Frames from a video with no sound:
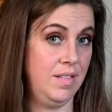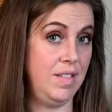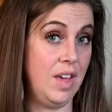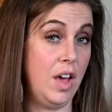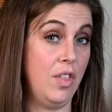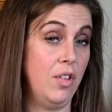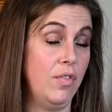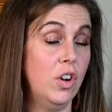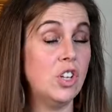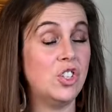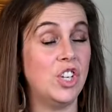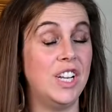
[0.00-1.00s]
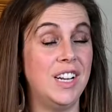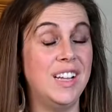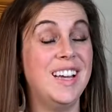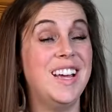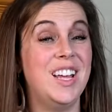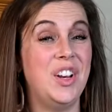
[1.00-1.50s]
the other version,
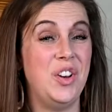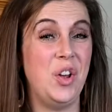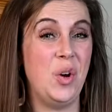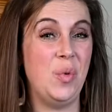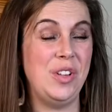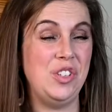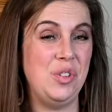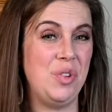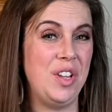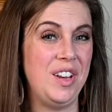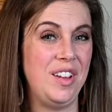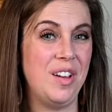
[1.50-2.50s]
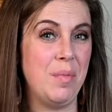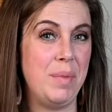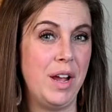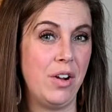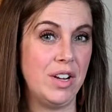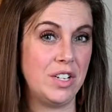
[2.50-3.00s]
know what you can
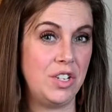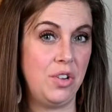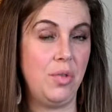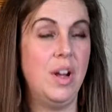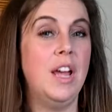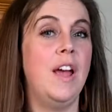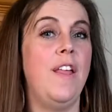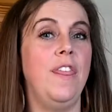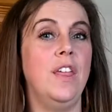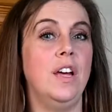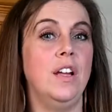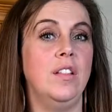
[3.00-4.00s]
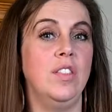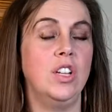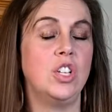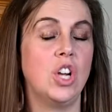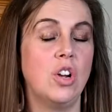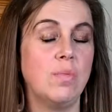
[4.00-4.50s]
compare it to. The
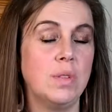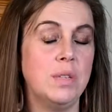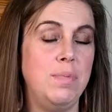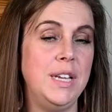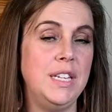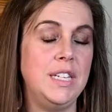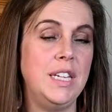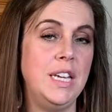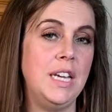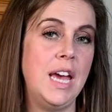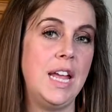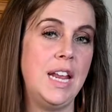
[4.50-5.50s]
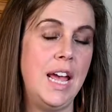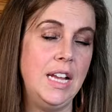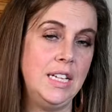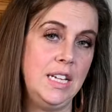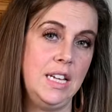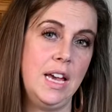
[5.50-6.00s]
terms BC and
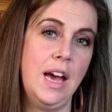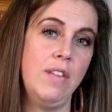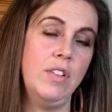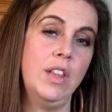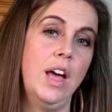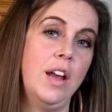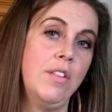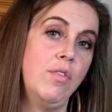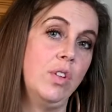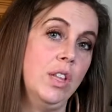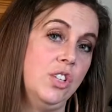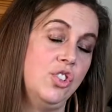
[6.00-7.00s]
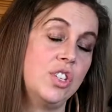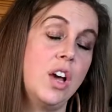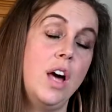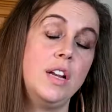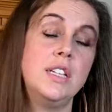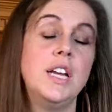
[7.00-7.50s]
AD have a lot of religious
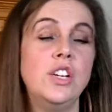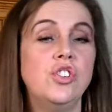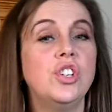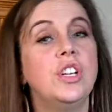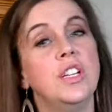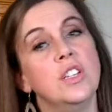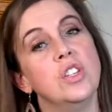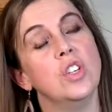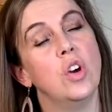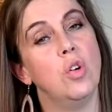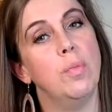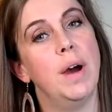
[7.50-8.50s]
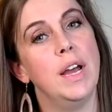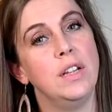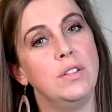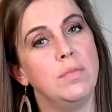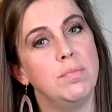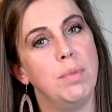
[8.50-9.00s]
connotation, and so by
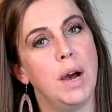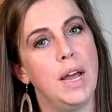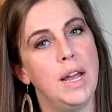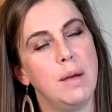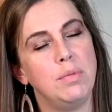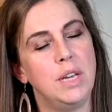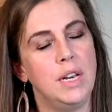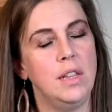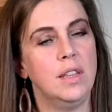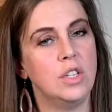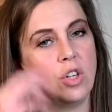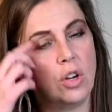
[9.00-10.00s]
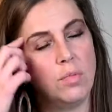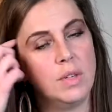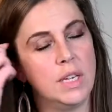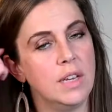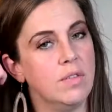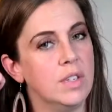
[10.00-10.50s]
updating the terms,
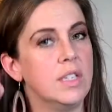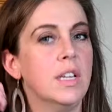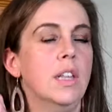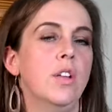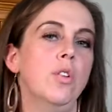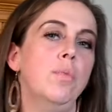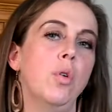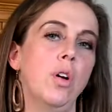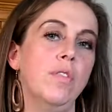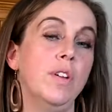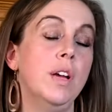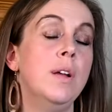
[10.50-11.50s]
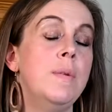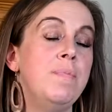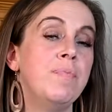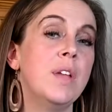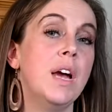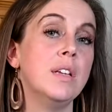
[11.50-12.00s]
it gives us a little more of a
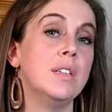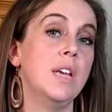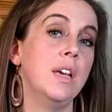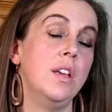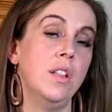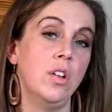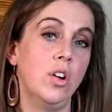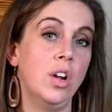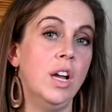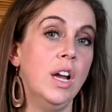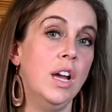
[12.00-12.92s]
secular